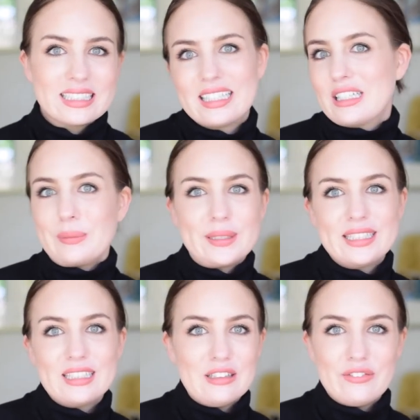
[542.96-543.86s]

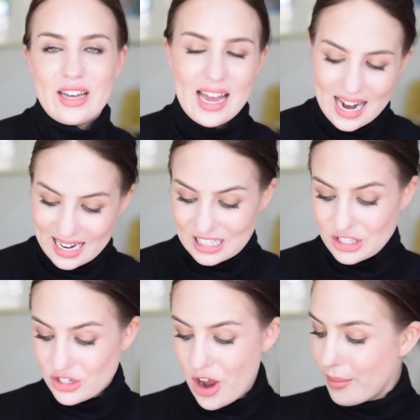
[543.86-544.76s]
love it. And I
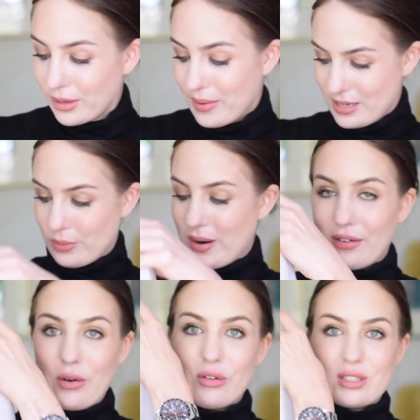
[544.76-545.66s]
just know I'm going to end up
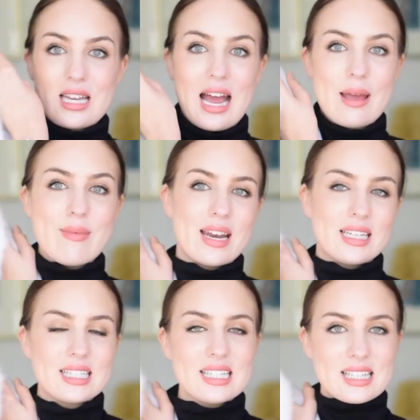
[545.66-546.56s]
wearing it all the time. And
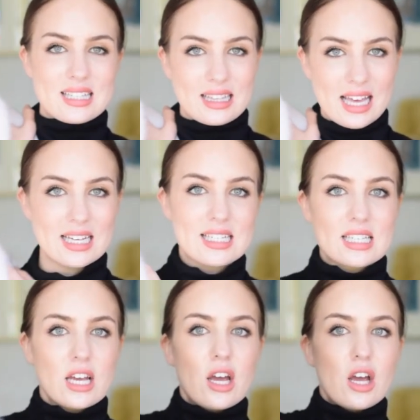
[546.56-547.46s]
it is
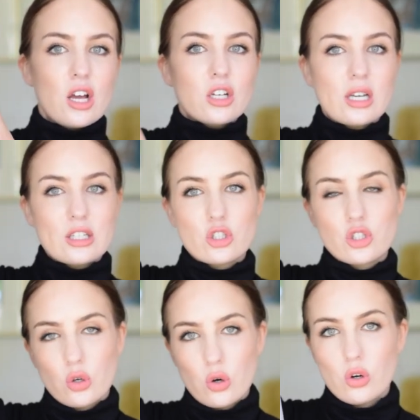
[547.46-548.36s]
this
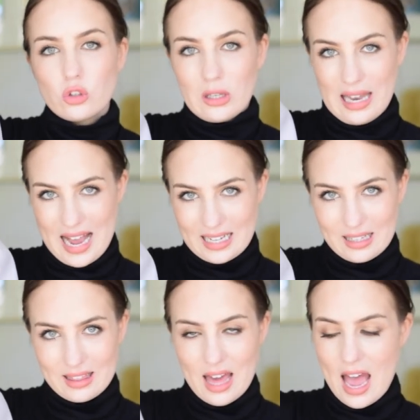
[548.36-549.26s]
short
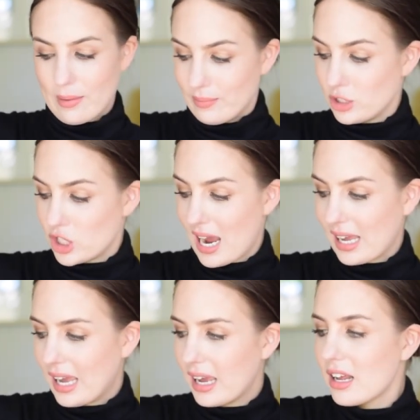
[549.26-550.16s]
length
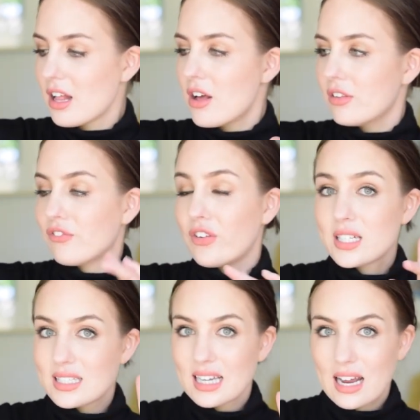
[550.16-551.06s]
jacket. The
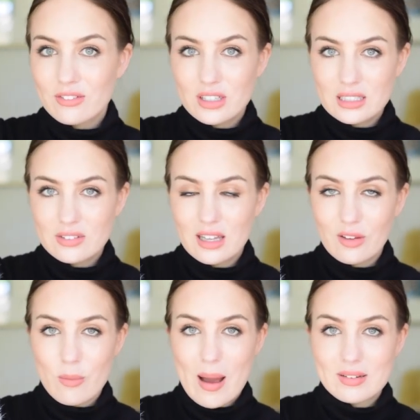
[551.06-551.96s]
first thing I really
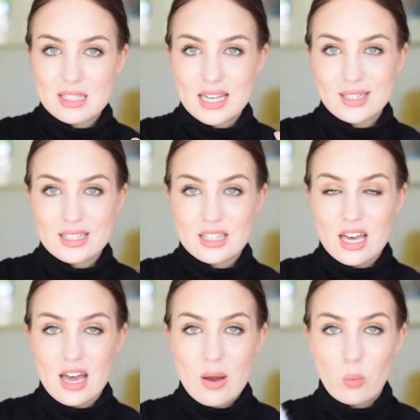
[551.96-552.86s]
love about it is
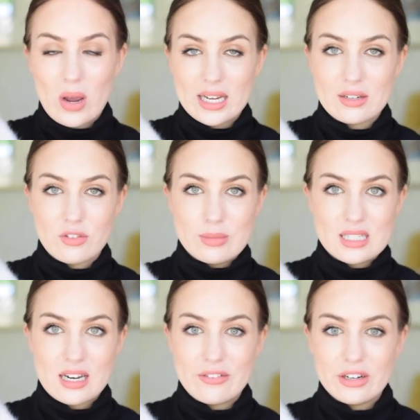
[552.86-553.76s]
the weight of the
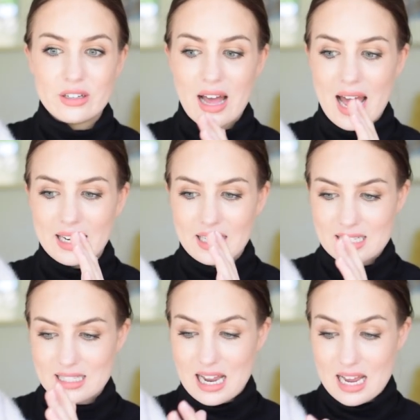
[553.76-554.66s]
material, and
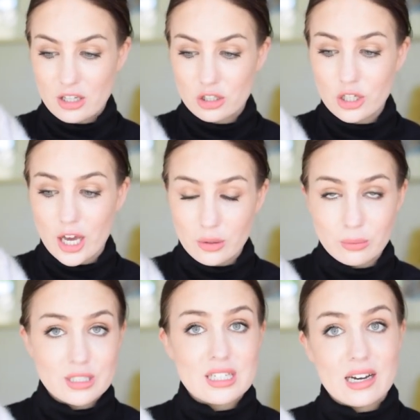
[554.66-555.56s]
it's like
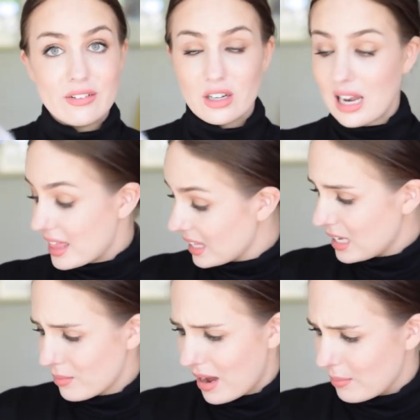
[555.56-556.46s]
coat material. I
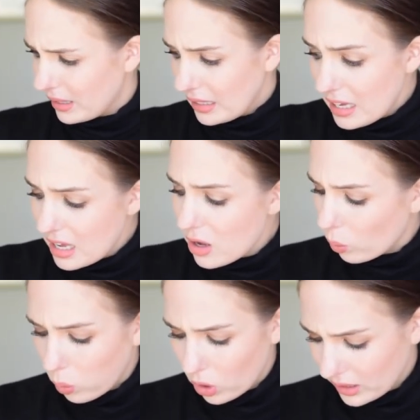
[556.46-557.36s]
think it might be
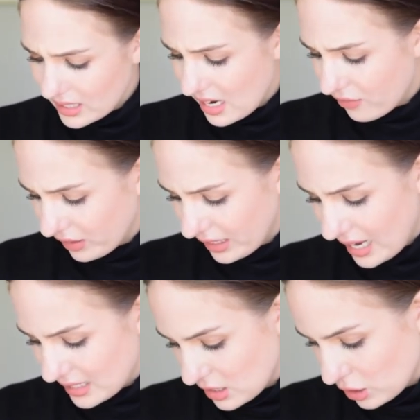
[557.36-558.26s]
wool. It definitely
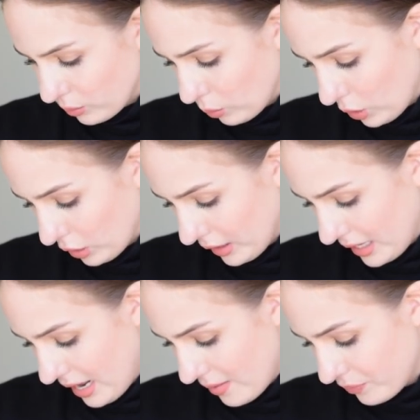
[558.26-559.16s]
has some wool
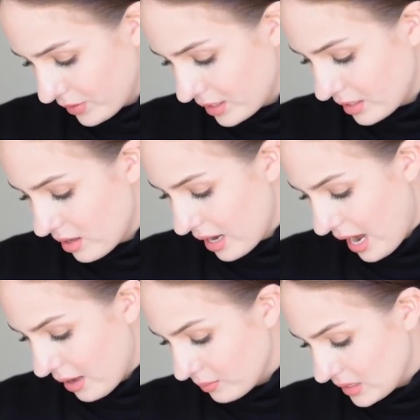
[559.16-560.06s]
in it.
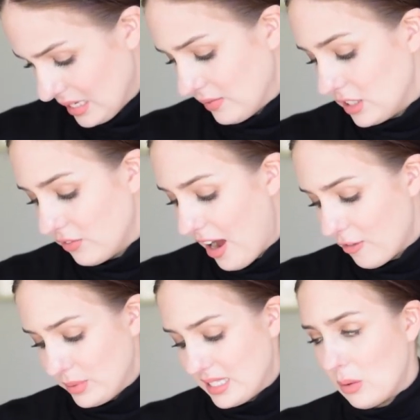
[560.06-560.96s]

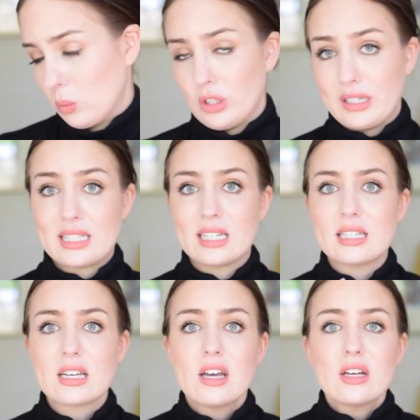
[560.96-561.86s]
75% wool it
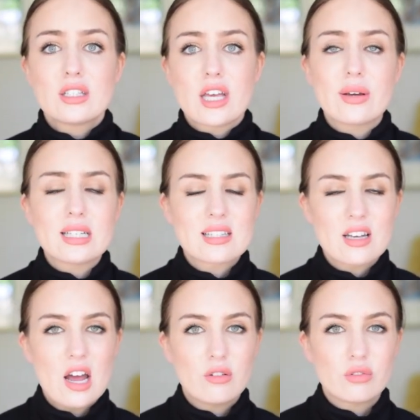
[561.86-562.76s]
is, so
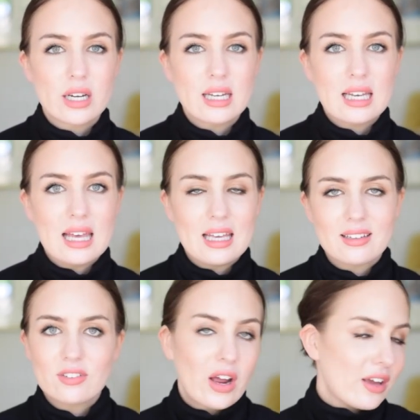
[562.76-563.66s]
it's a really,
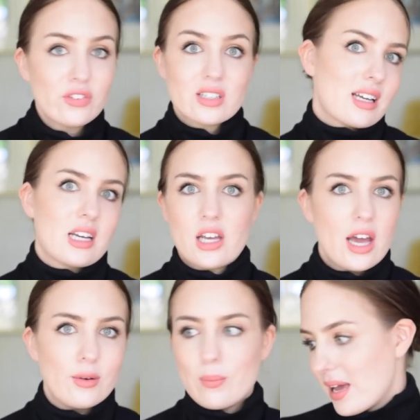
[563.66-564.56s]
like, it feels like a
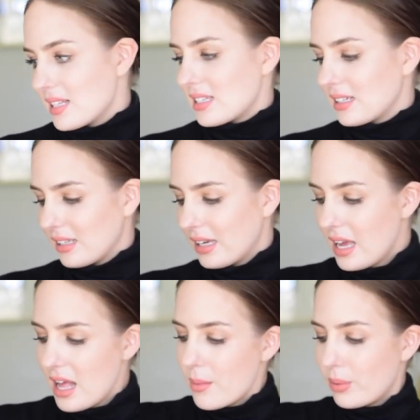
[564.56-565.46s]
coat
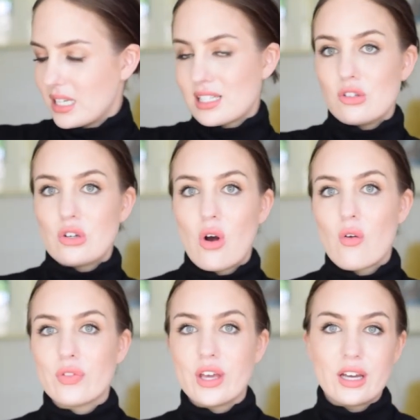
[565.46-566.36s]
basically, but it's
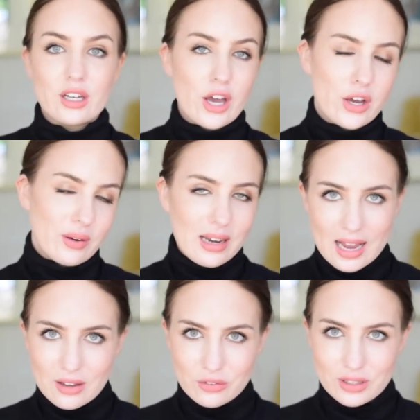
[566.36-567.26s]
not the coat
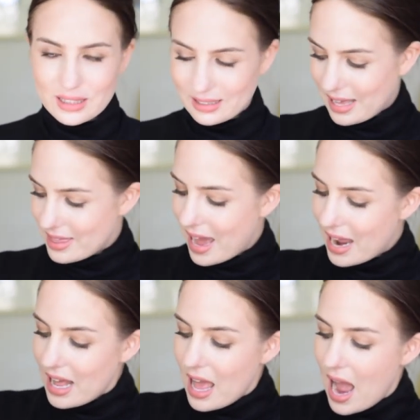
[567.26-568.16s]
length or anything like
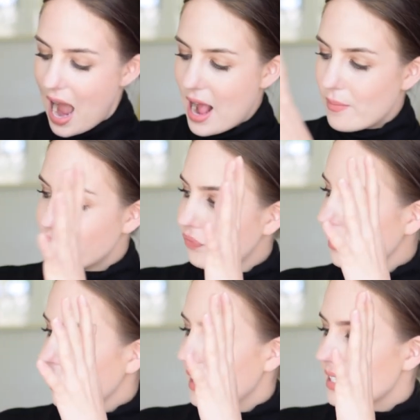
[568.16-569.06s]
that.
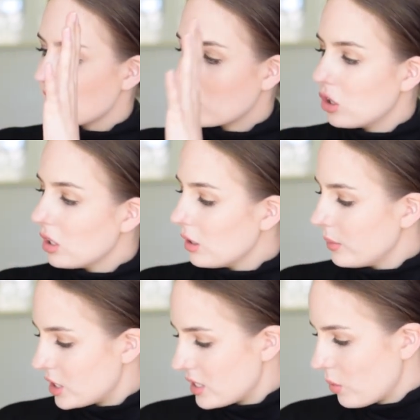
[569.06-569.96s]
It's a colour
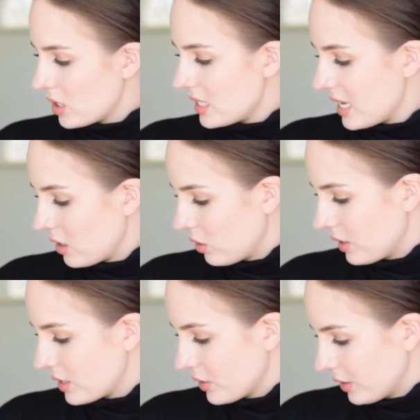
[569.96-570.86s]
which, what do they call
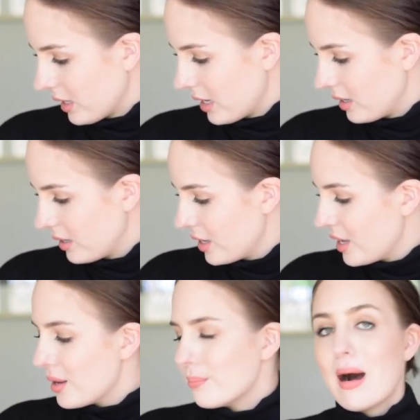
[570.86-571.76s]
this colour?
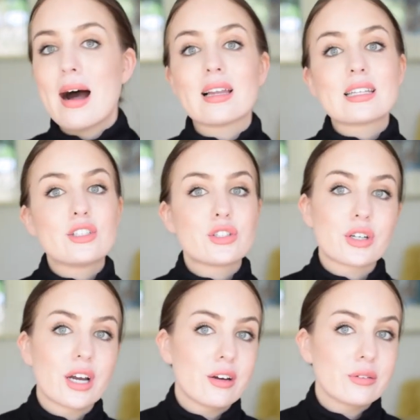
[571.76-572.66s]
Barley
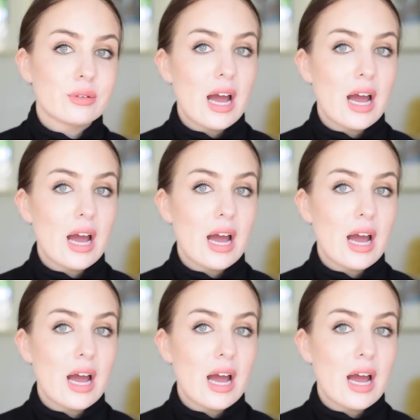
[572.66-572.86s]
sugar.